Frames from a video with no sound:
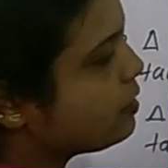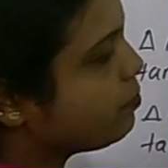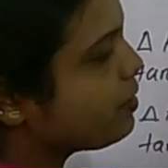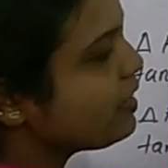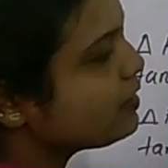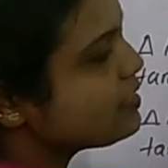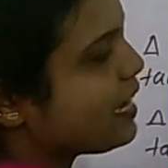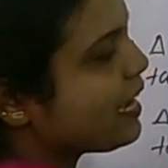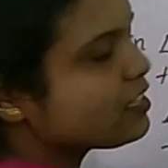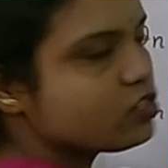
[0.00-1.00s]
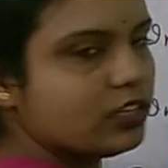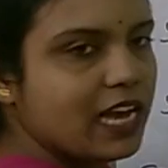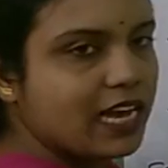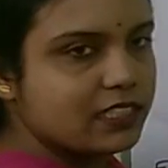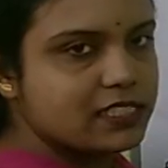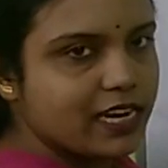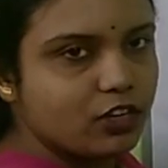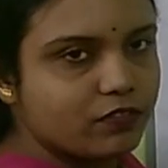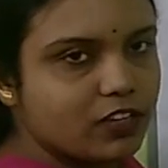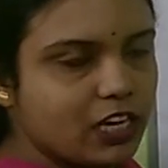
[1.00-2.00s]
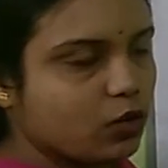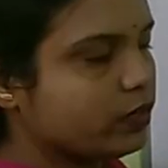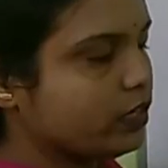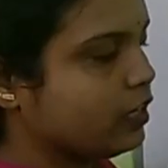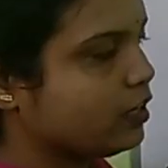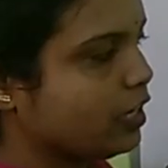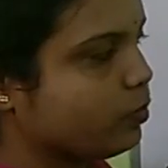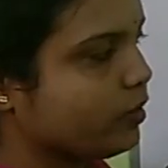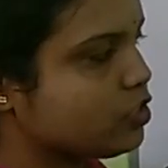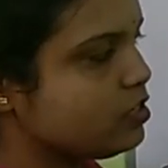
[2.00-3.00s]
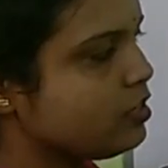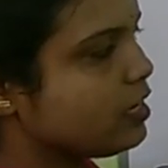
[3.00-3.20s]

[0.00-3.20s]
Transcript: bring this X on the other side of the equation.